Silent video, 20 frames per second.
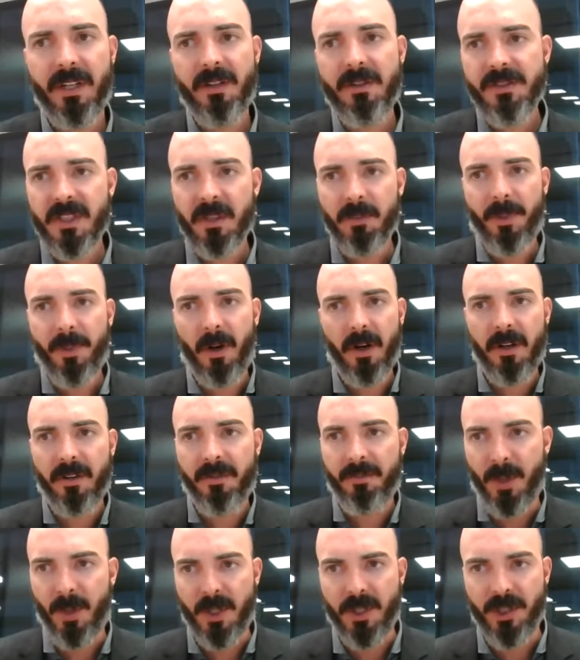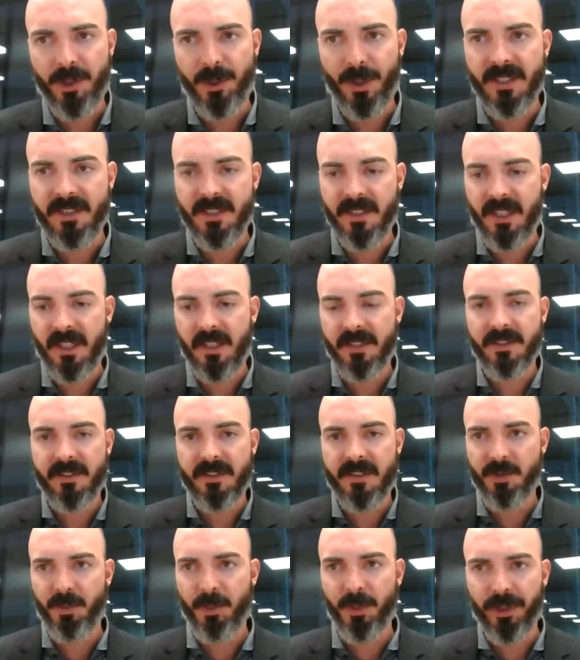interesting part of pressure transient analysis
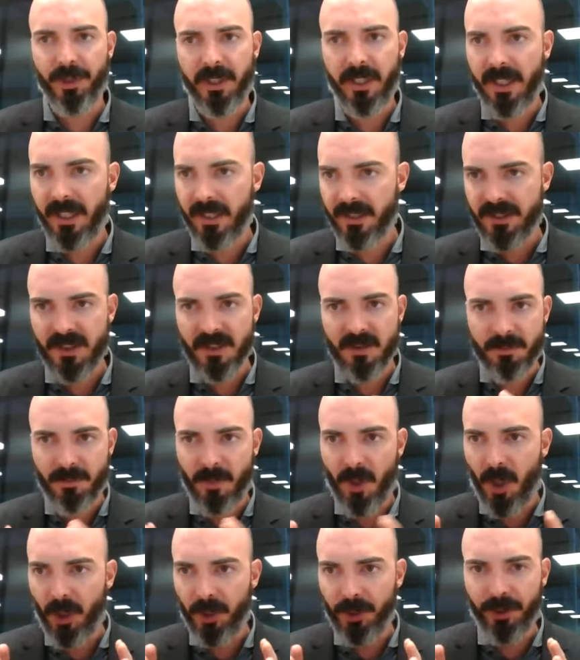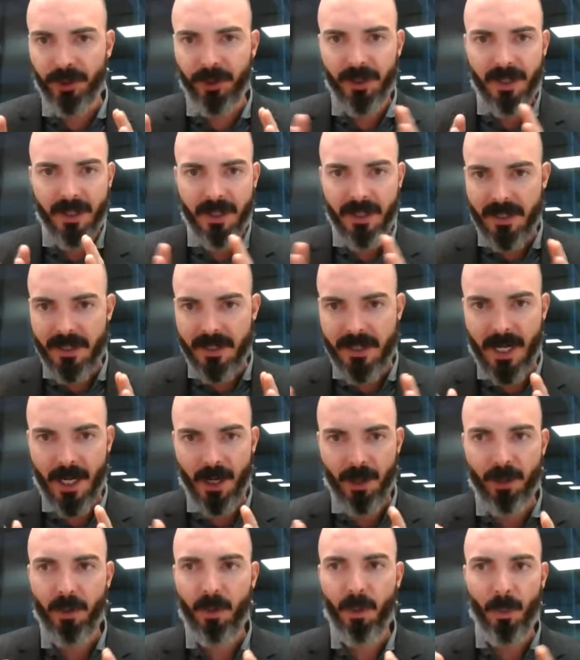is we're looking at a smaller,
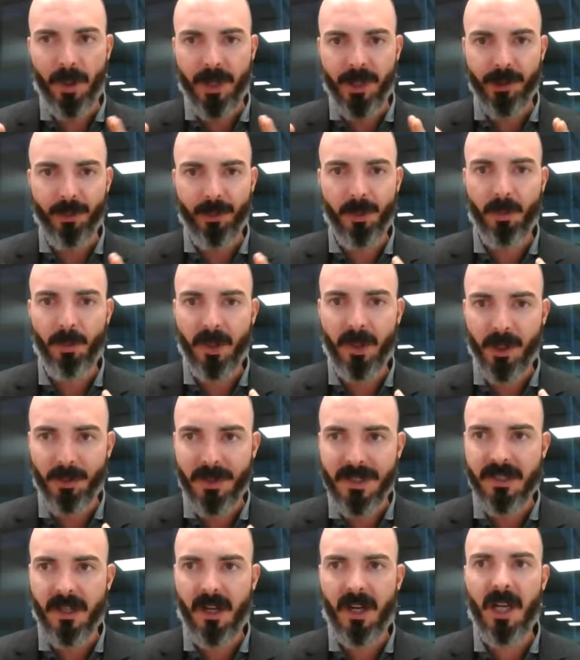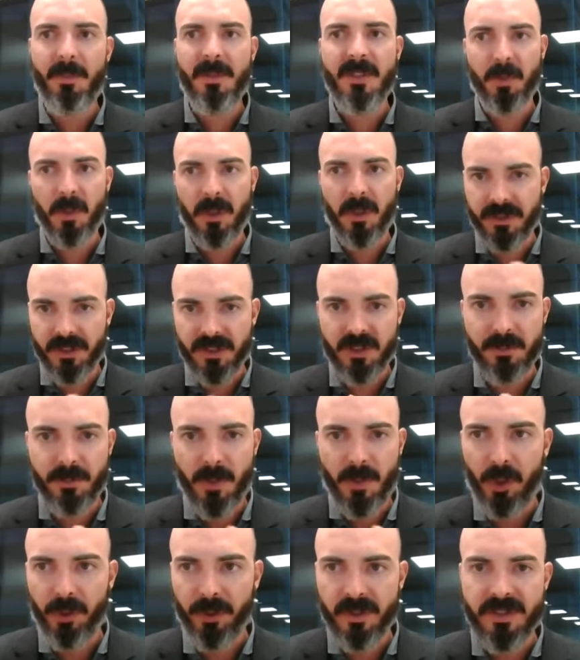narrow window in time, as well as a
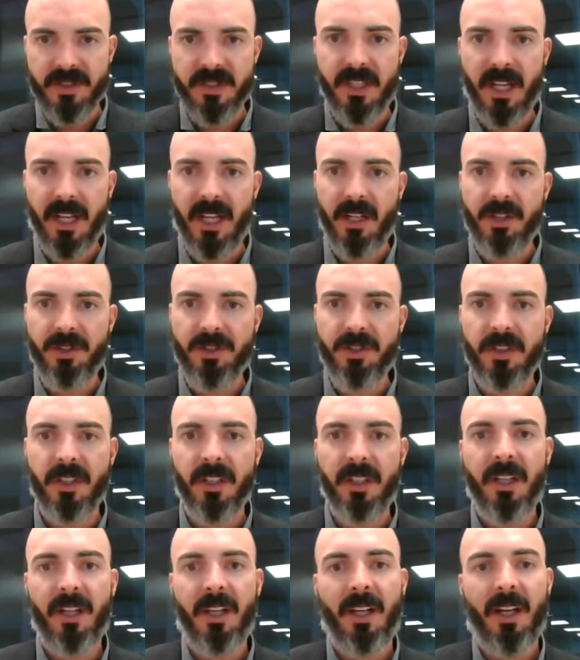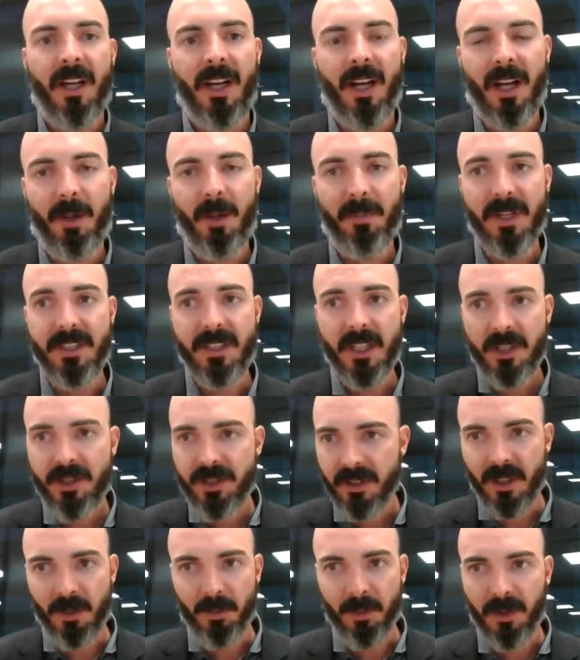smaller stage.
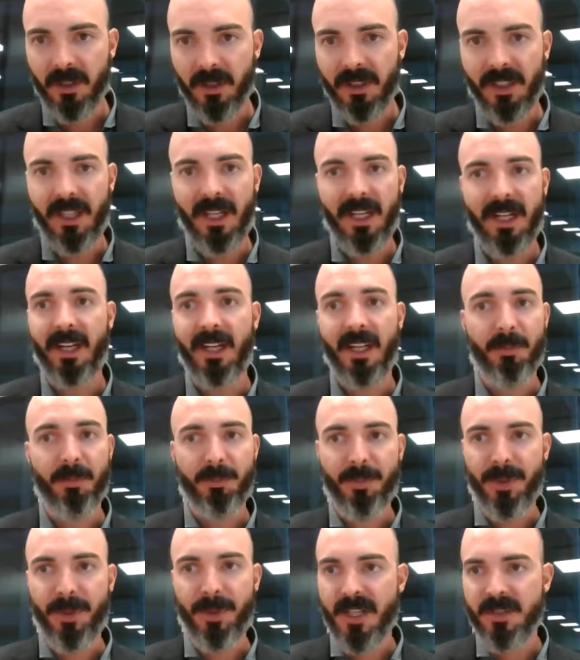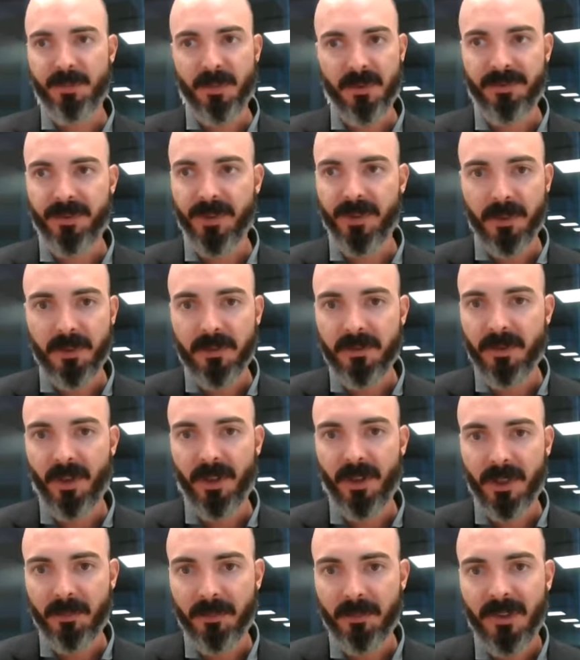Additionally, we're looking at an incompressible fluid
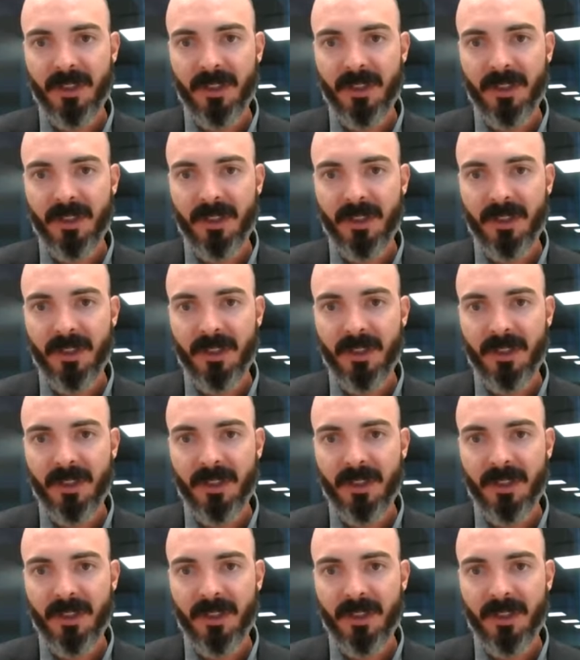volume.